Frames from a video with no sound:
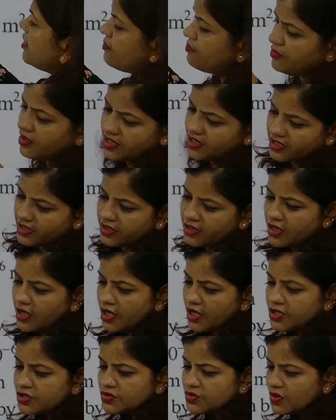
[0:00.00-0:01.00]
meter.
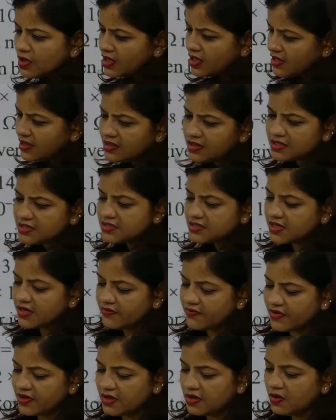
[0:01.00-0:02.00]
So length is
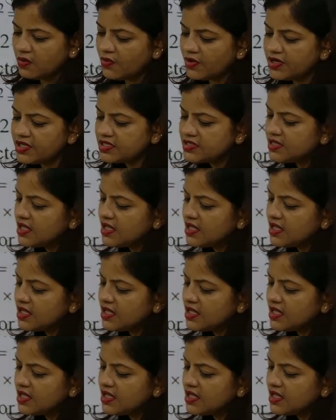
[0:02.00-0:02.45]
given. What is the